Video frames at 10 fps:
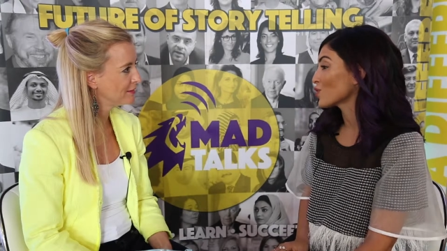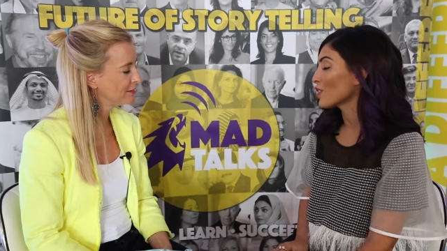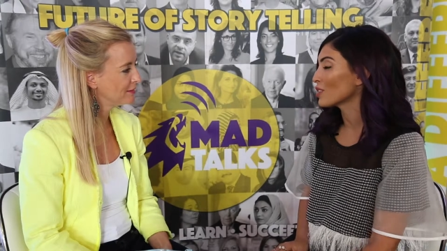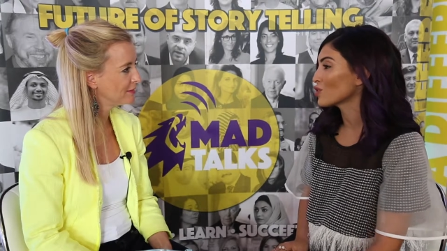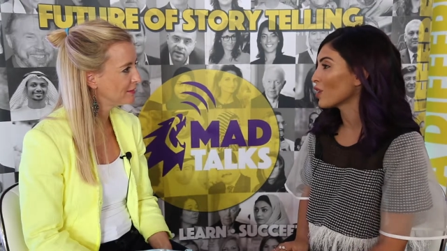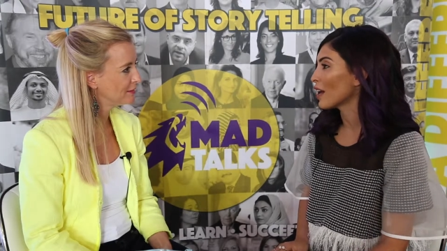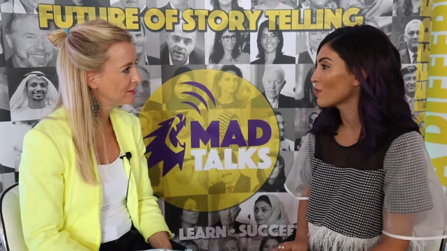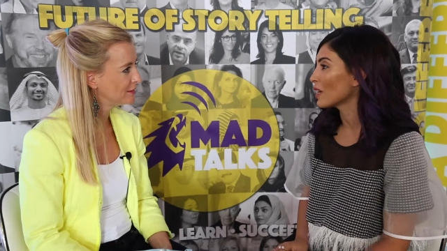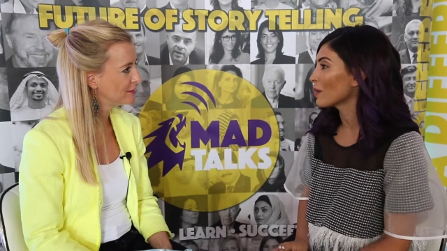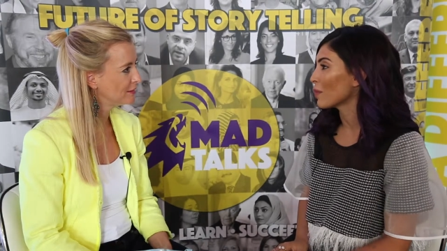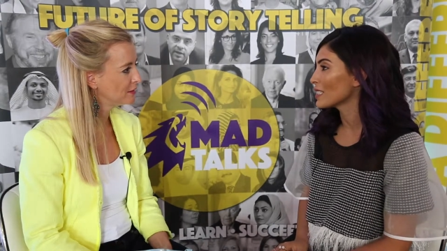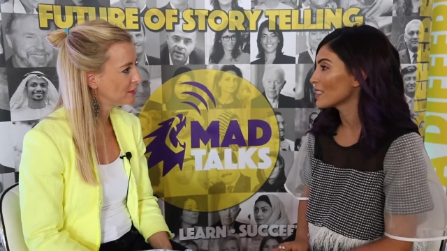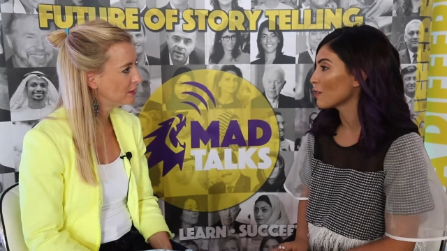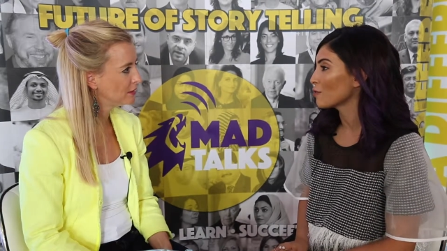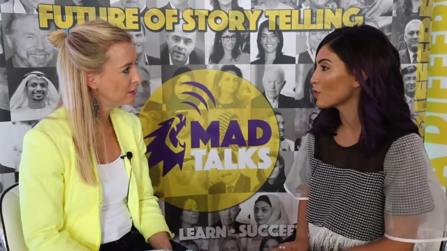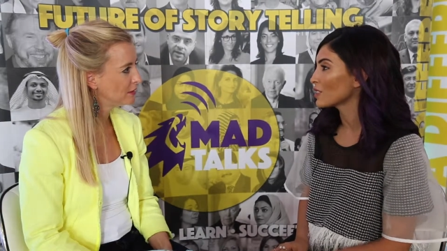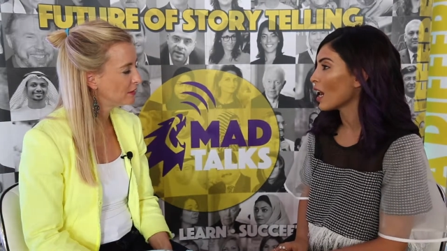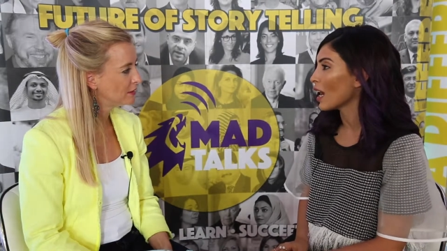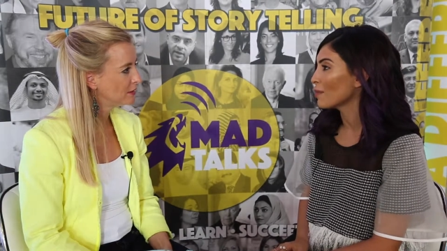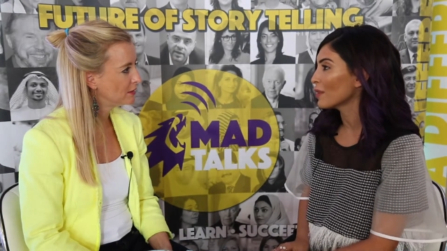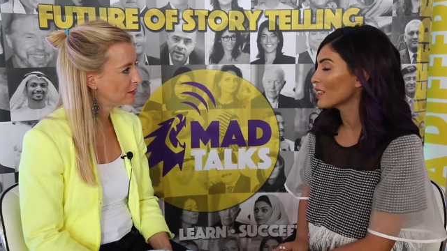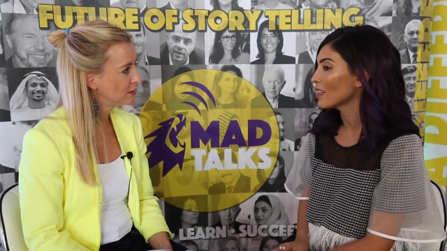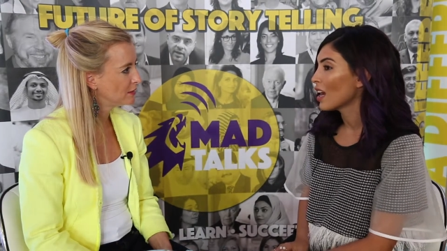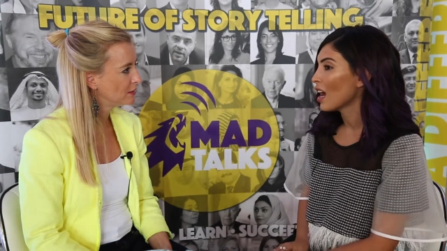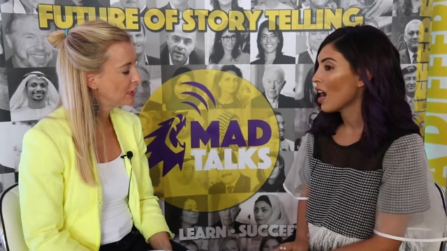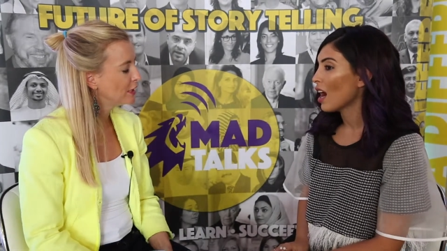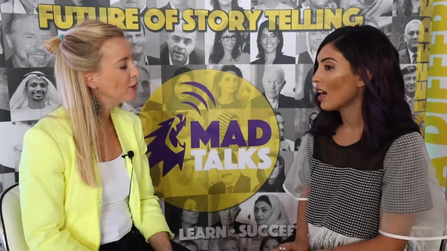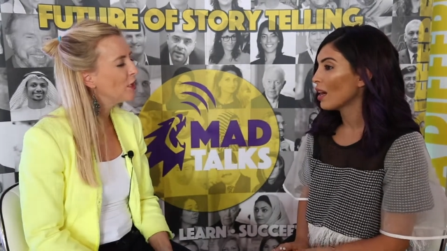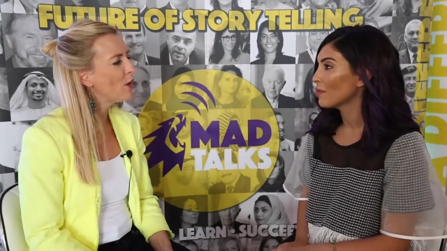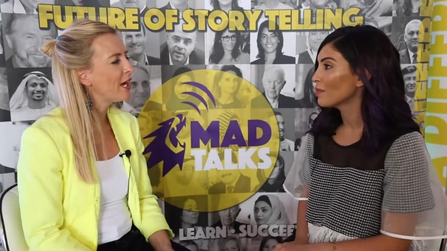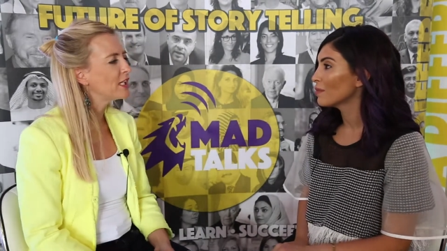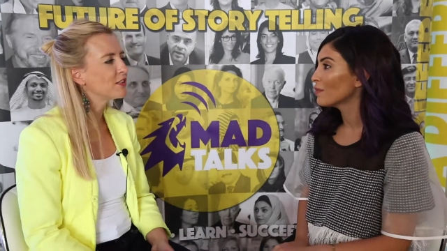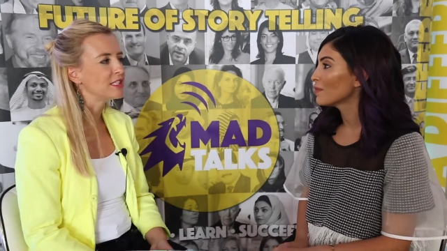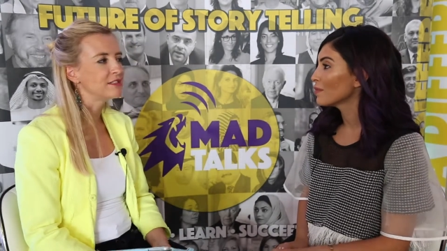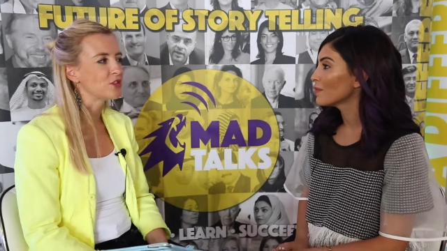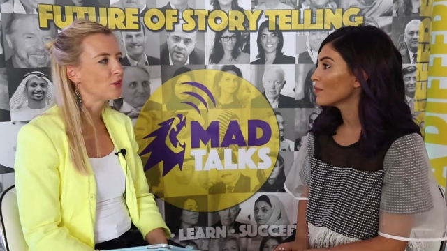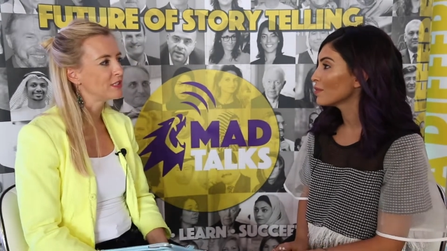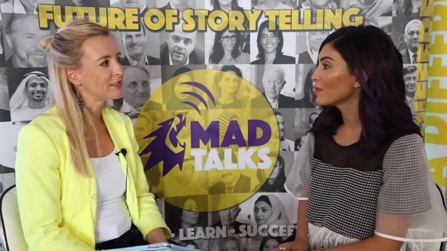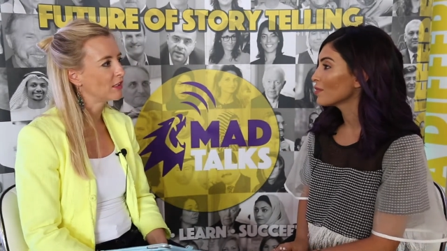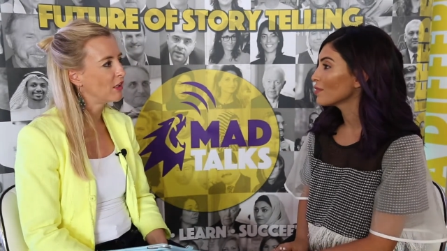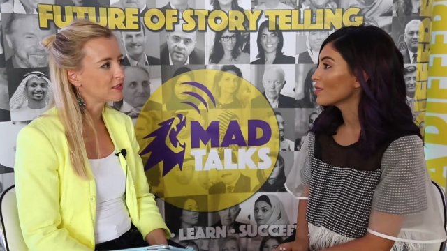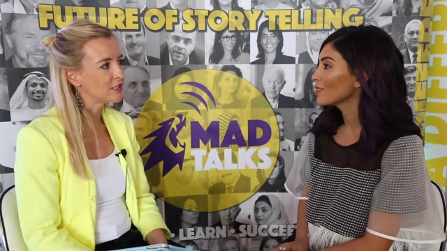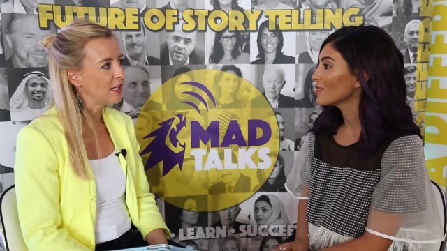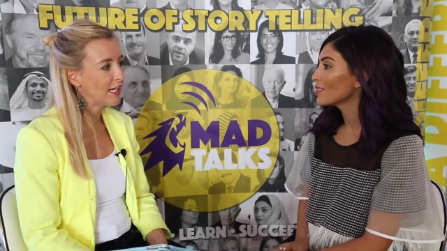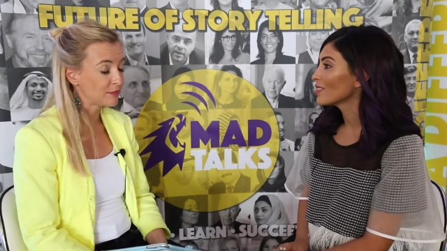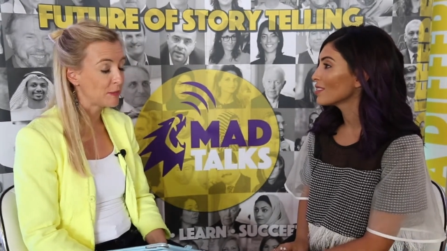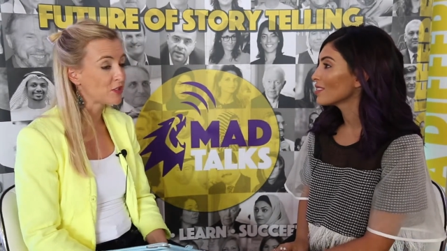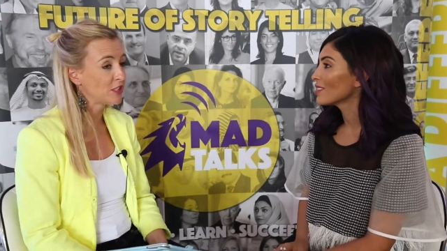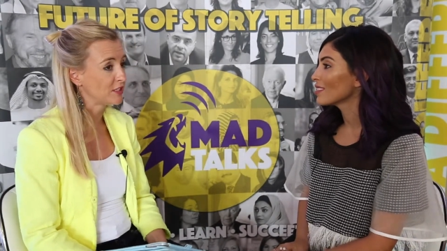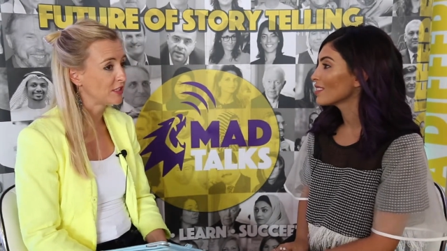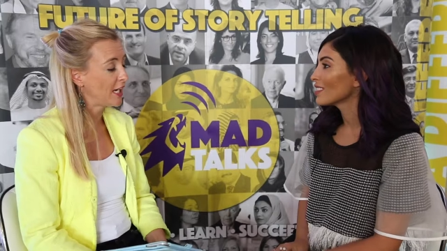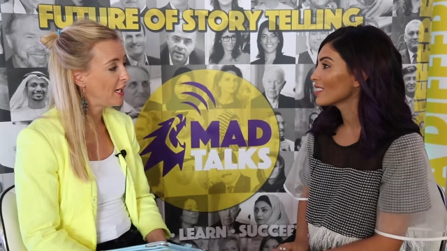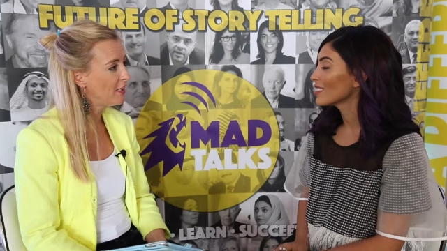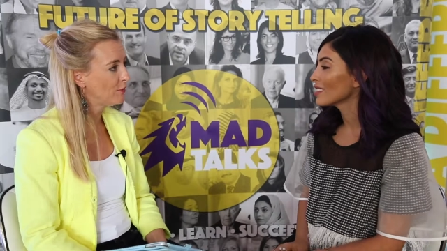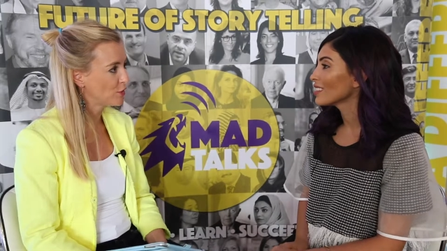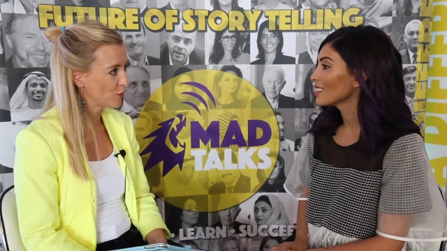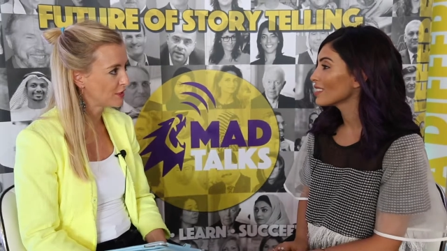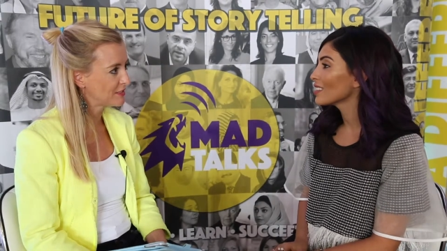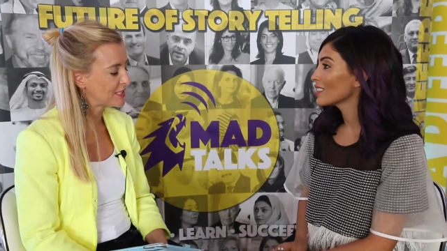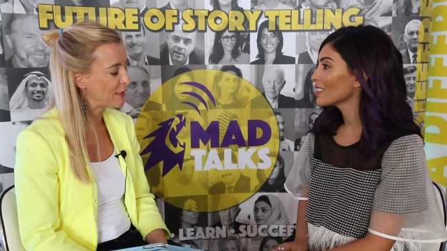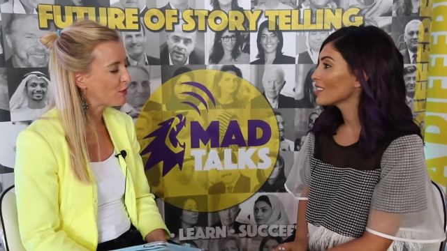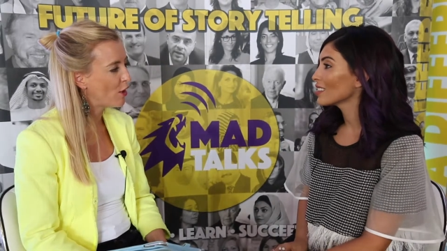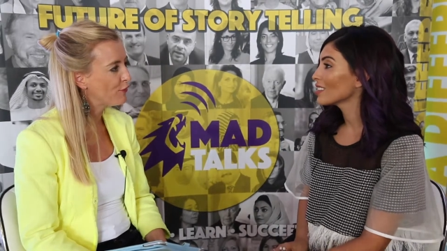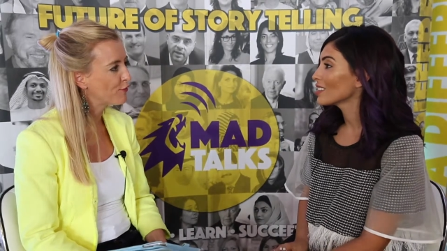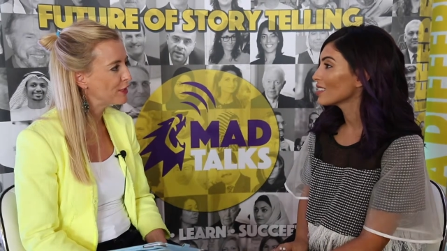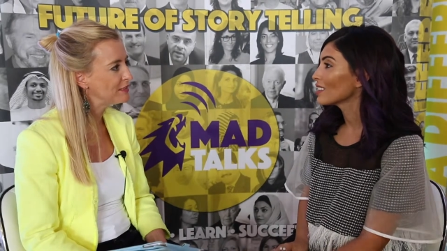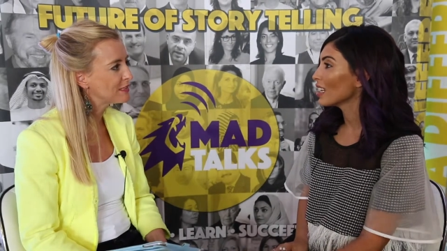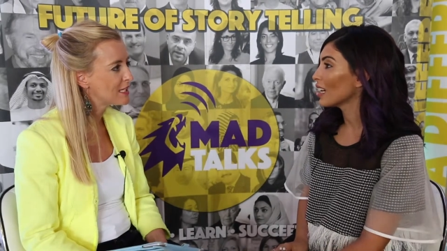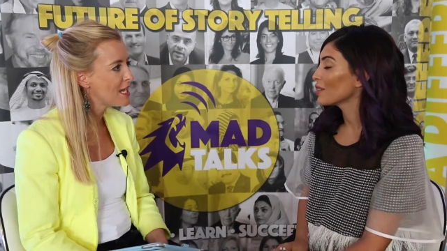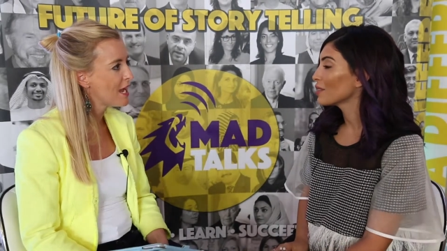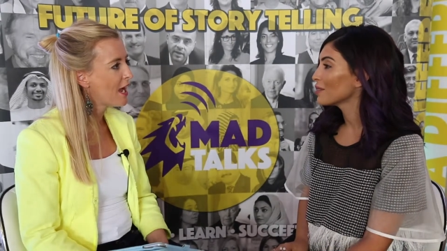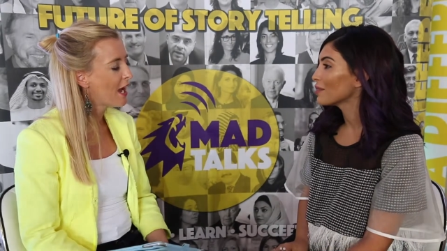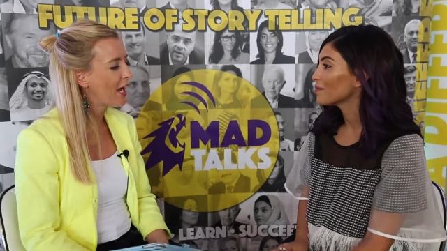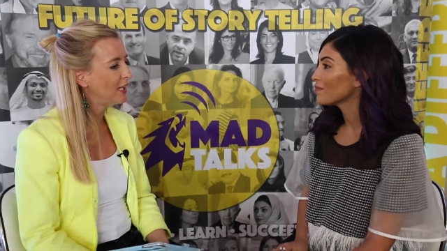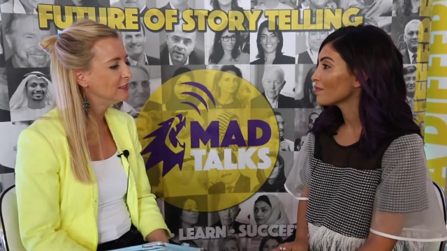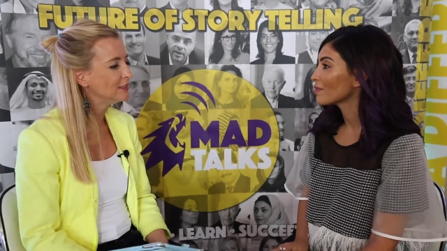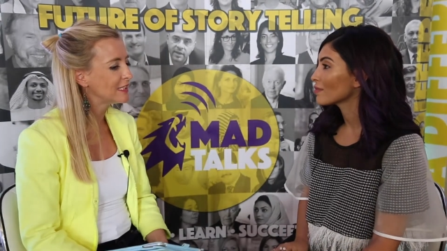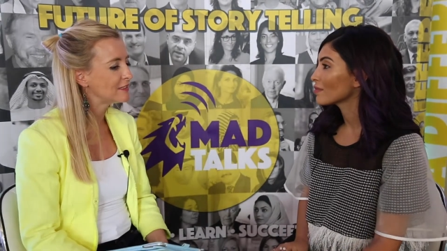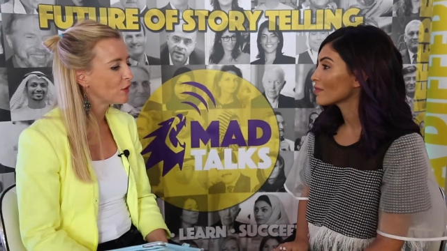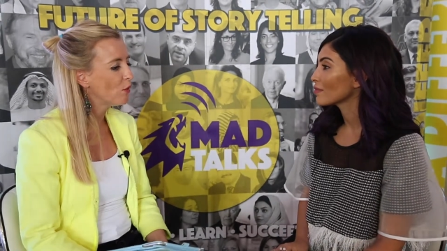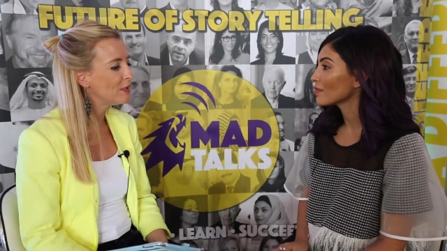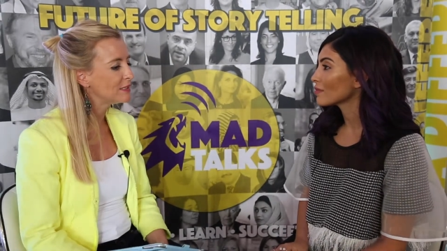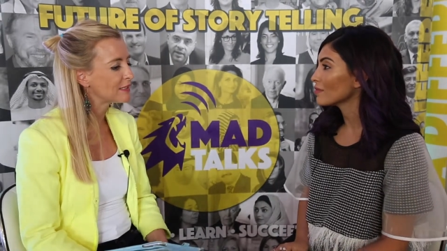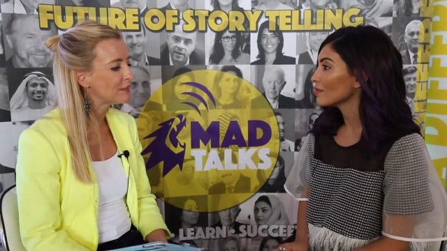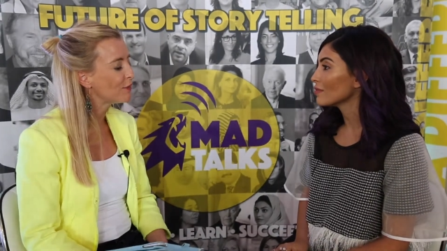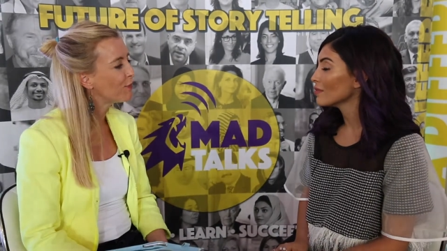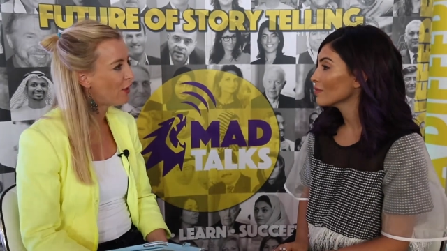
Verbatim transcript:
Speaker 1: try, try running my site full-time. And
Speaker 2: um, you know, I hear these stories a lot, especially today during the STEP Conference. Yeah. And it's always the